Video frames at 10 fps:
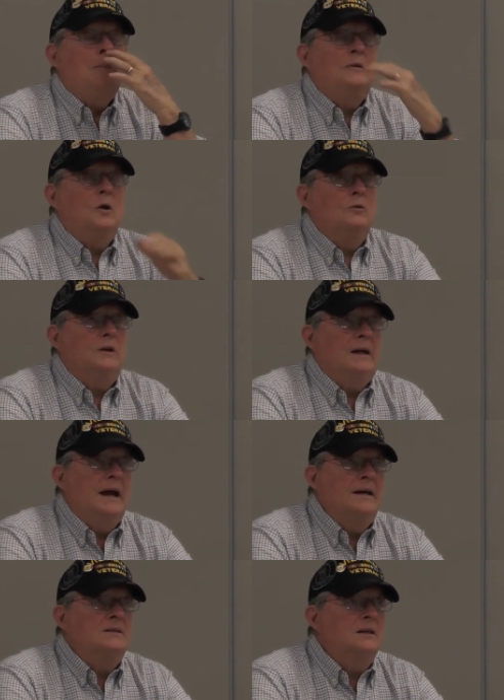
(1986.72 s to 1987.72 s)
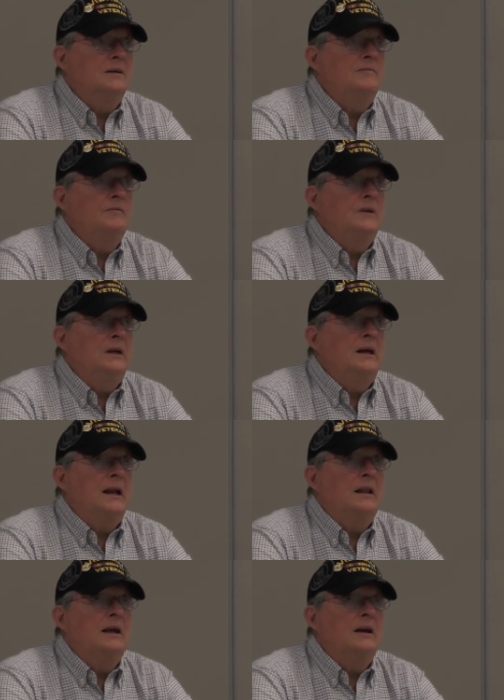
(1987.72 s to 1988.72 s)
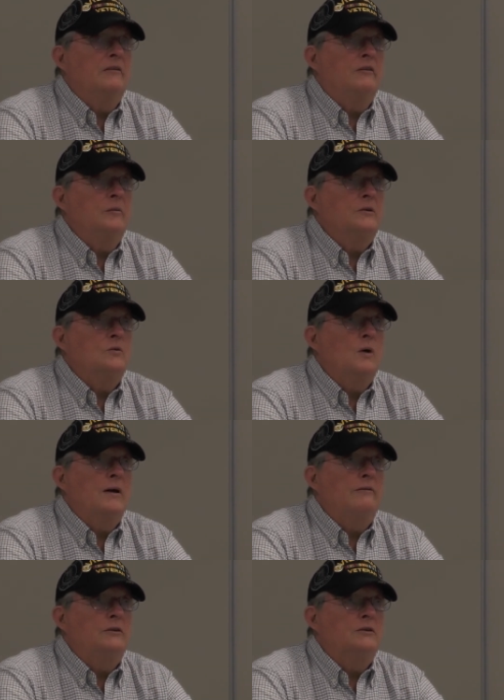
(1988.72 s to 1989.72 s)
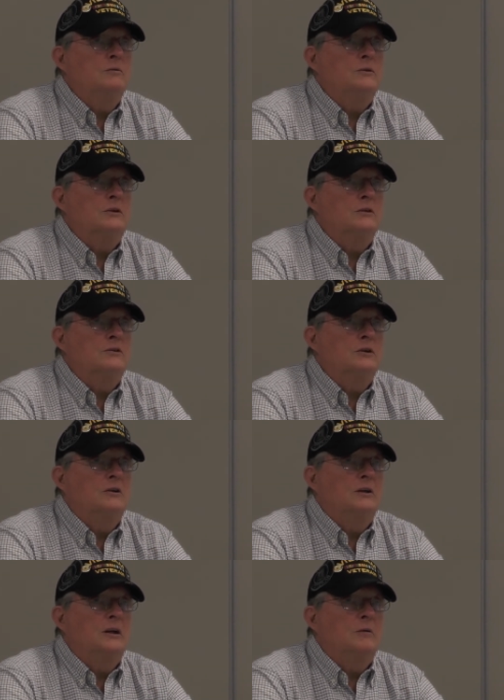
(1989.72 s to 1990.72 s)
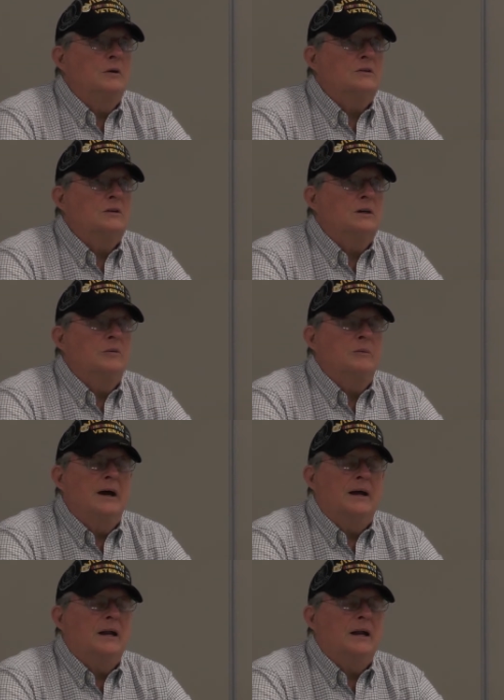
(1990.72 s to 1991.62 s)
told the guys that he got a letter from his wife and she was concerned that he wasn't come back.